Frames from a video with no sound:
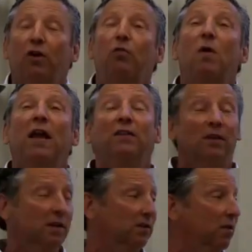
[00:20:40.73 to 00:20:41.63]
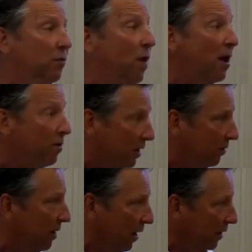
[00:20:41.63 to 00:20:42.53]
the craziness of the
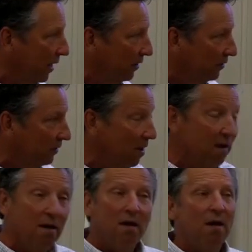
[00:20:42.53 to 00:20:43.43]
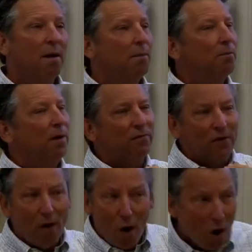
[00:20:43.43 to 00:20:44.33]
rhetoric around this.
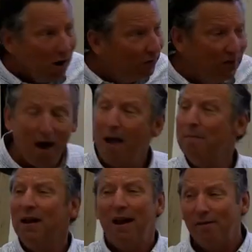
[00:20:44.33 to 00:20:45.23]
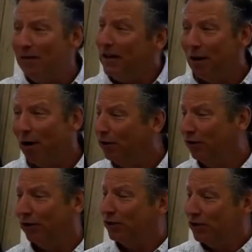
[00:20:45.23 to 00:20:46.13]
But for all of time in every
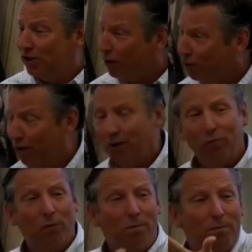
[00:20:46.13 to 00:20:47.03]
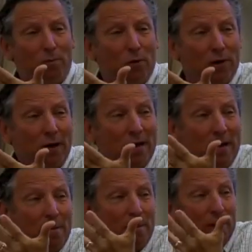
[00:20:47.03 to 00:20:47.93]
culture, children were, were
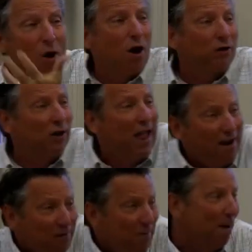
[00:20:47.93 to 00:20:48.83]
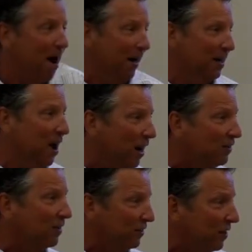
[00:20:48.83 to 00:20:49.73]
belonged to everybody,
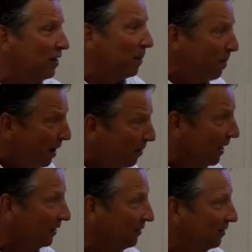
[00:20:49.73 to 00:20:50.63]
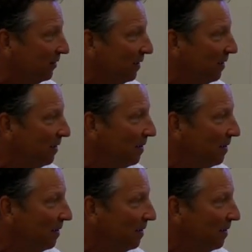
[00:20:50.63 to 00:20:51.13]
not just to their parents.